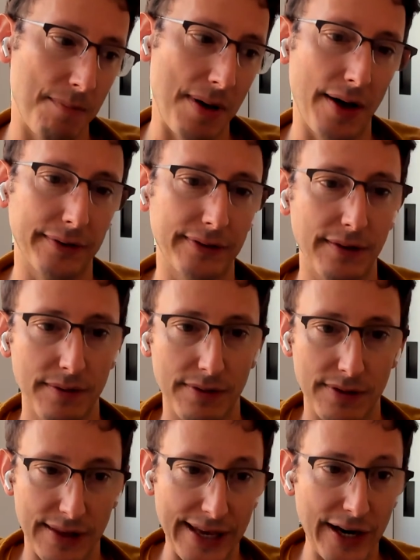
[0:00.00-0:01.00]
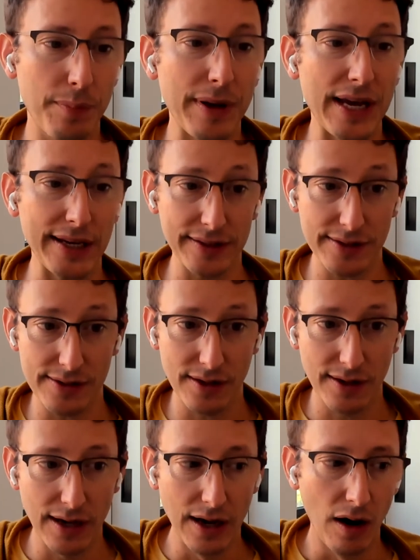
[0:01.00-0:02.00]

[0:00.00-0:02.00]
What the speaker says: about their pains